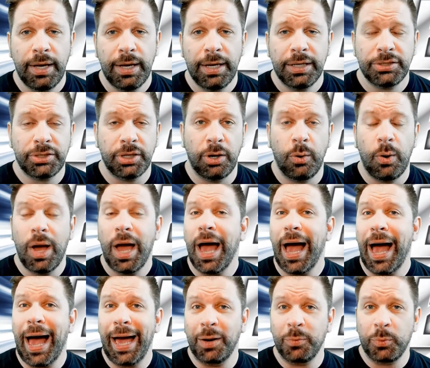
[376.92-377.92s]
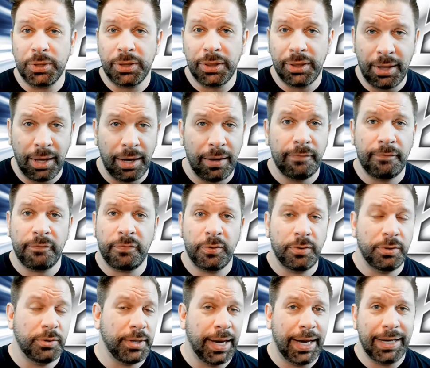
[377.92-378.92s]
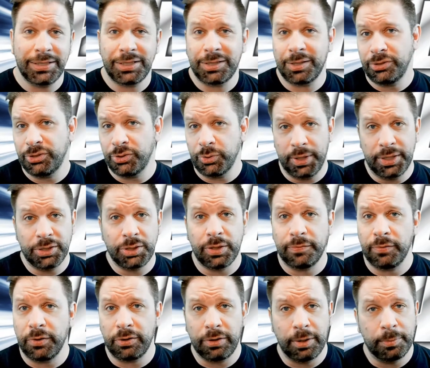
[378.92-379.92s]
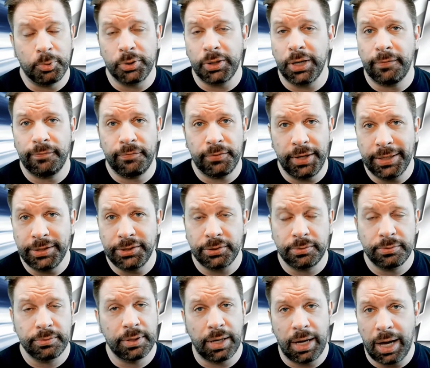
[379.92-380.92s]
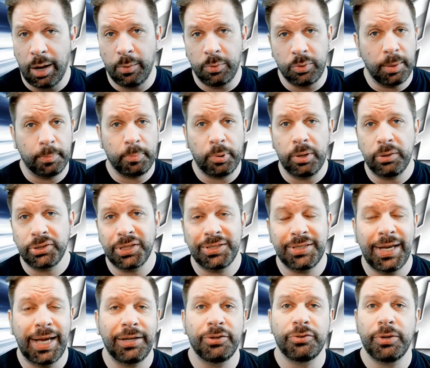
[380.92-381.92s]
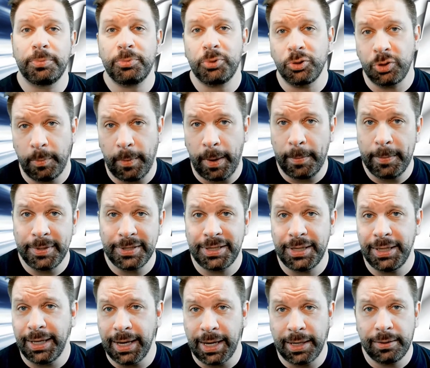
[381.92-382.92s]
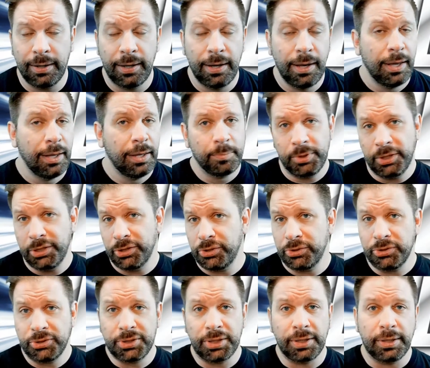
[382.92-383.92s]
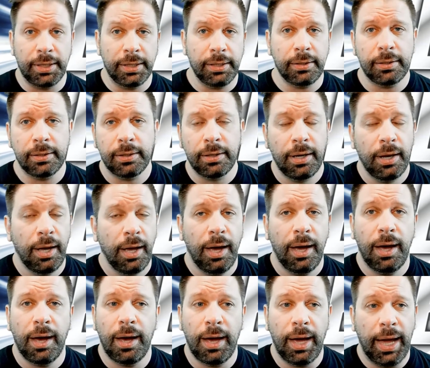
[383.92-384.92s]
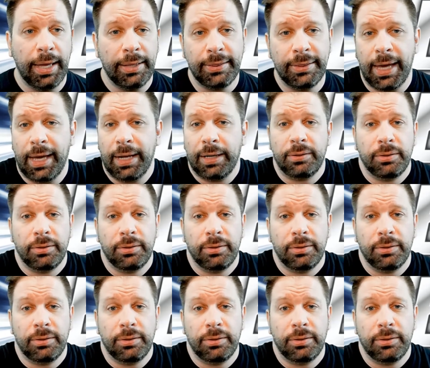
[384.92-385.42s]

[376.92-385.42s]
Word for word: So I would love for you guys to join us over at Crypto Confidential. I'm going to post the ten Crypto Commandments at the end. Please use the link. Uh, and then...